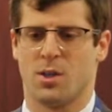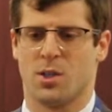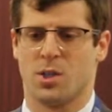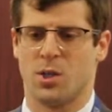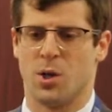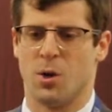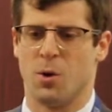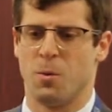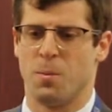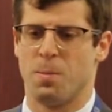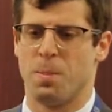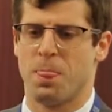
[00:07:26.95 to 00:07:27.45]

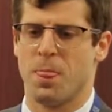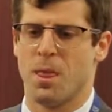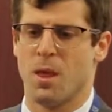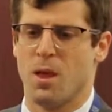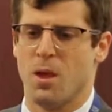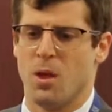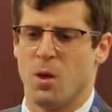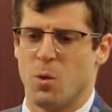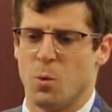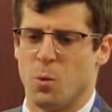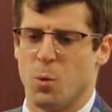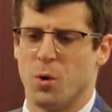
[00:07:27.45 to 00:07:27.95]
So,
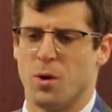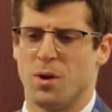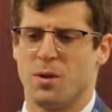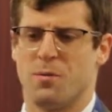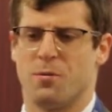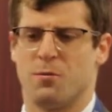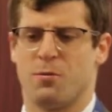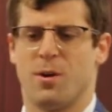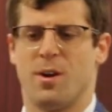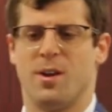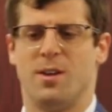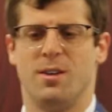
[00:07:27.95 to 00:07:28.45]
Ward
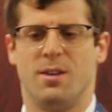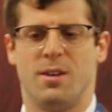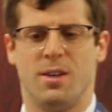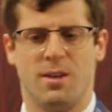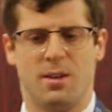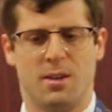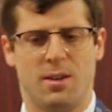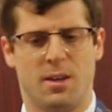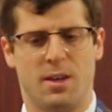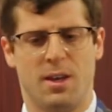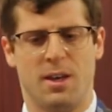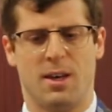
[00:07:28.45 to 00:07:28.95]
and Fred
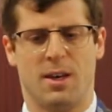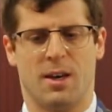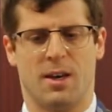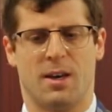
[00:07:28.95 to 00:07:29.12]
Dealey,